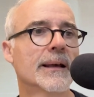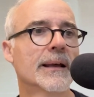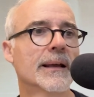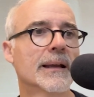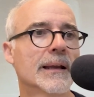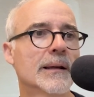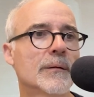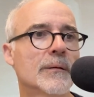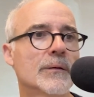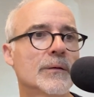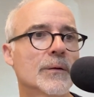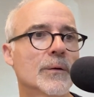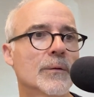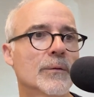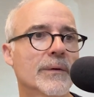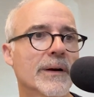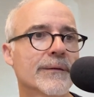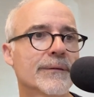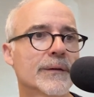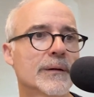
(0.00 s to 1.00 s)
Let's do
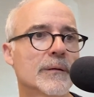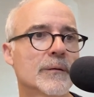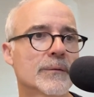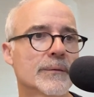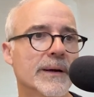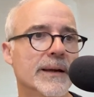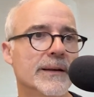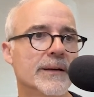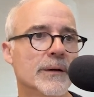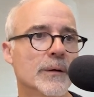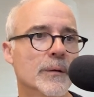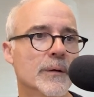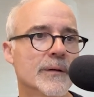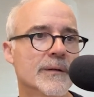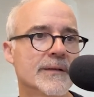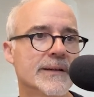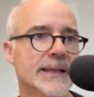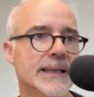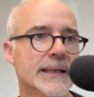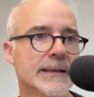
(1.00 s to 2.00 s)
reference rate
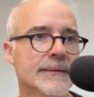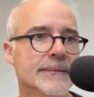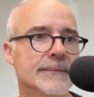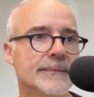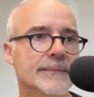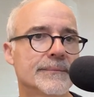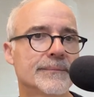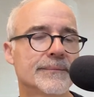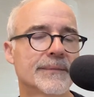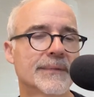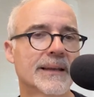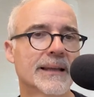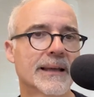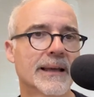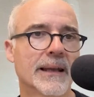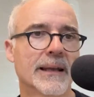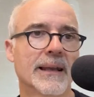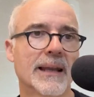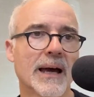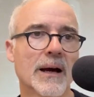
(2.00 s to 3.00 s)
USD.
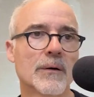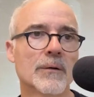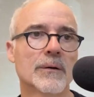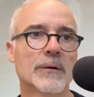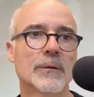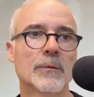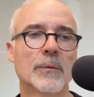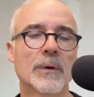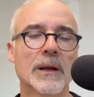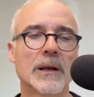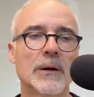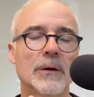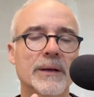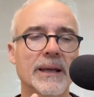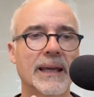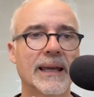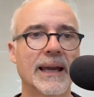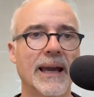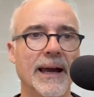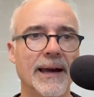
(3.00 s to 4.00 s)
Now we're
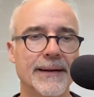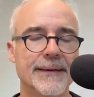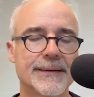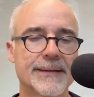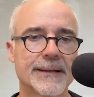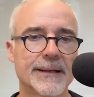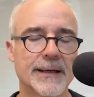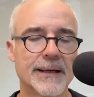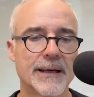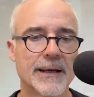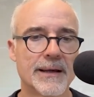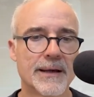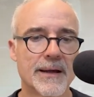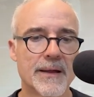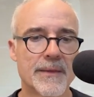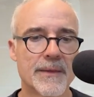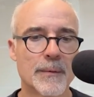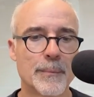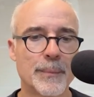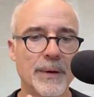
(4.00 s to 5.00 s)
looking at
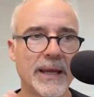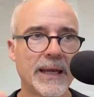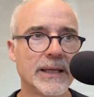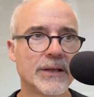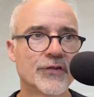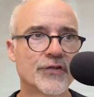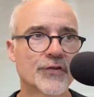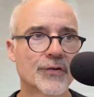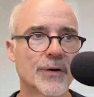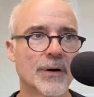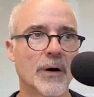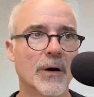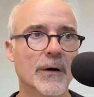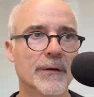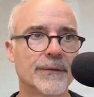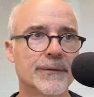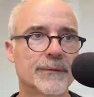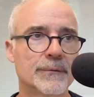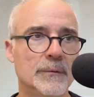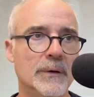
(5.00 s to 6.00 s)
the page
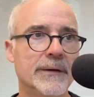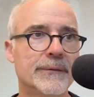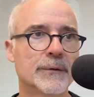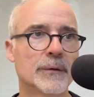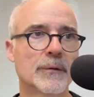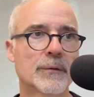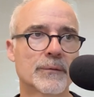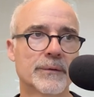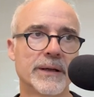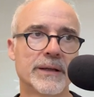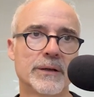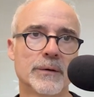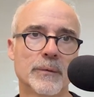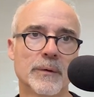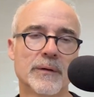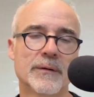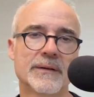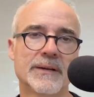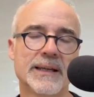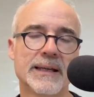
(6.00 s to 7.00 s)
of reference rate
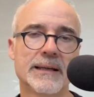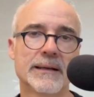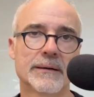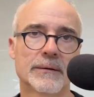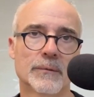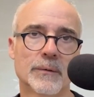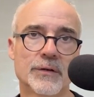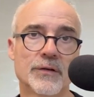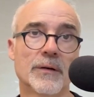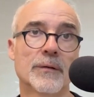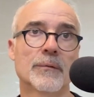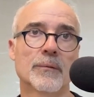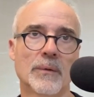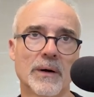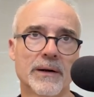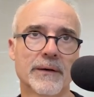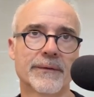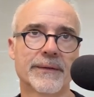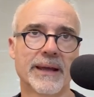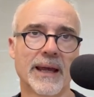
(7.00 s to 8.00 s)
USD, which is
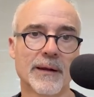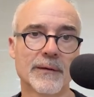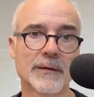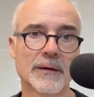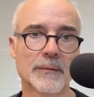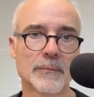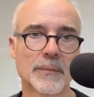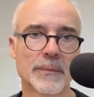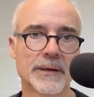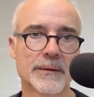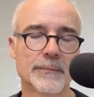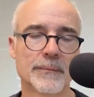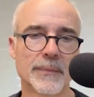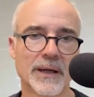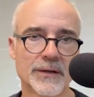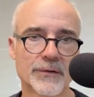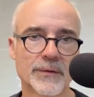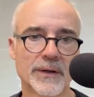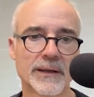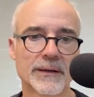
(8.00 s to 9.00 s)
one of the asset
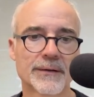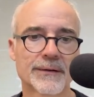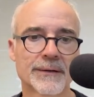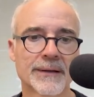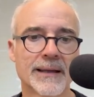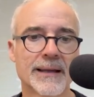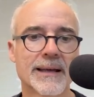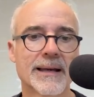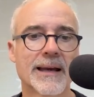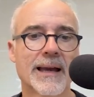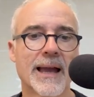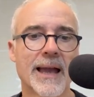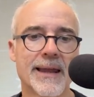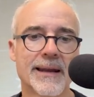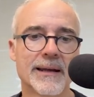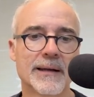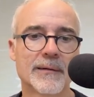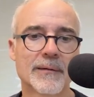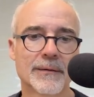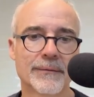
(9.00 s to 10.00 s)
metrics, and
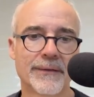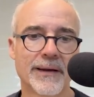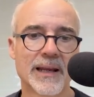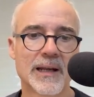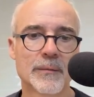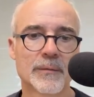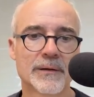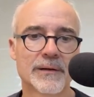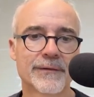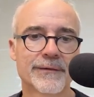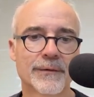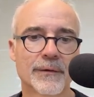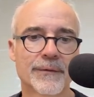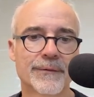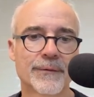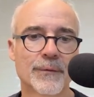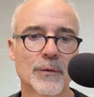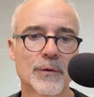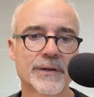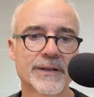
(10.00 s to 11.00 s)
it's available for
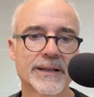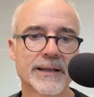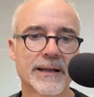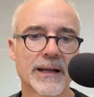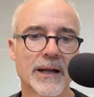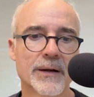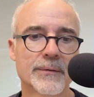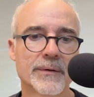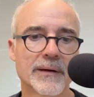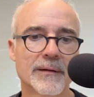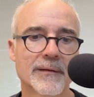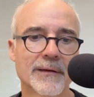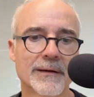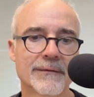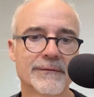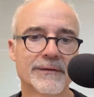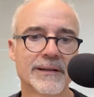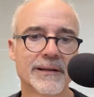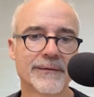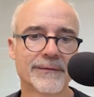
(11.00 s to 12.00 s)

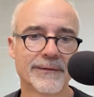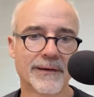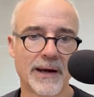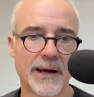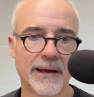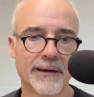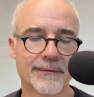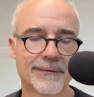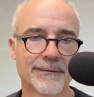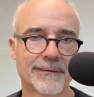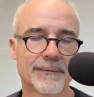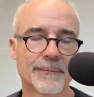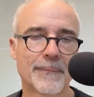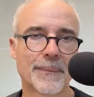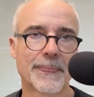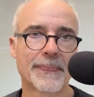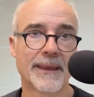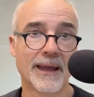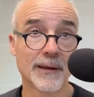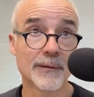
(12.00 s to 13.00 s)
1,475
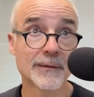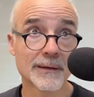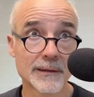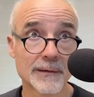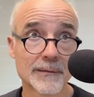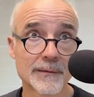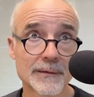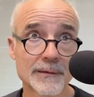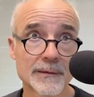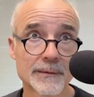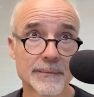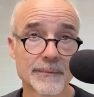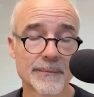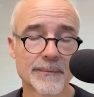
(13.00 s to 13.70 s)
assets.